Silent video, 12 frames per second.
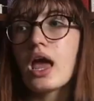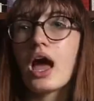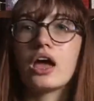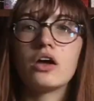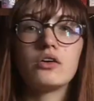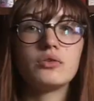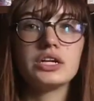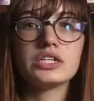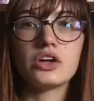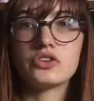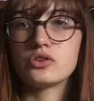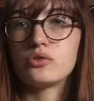I always
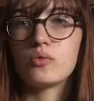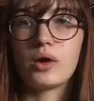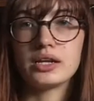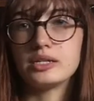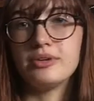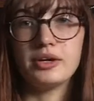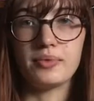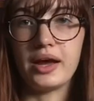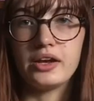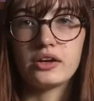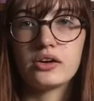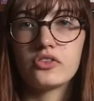also wanted to be a
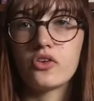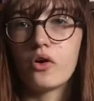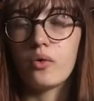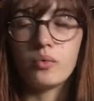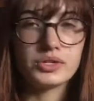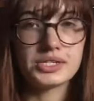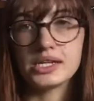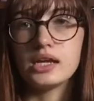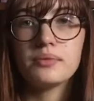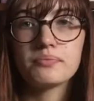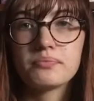writer, so we'll see.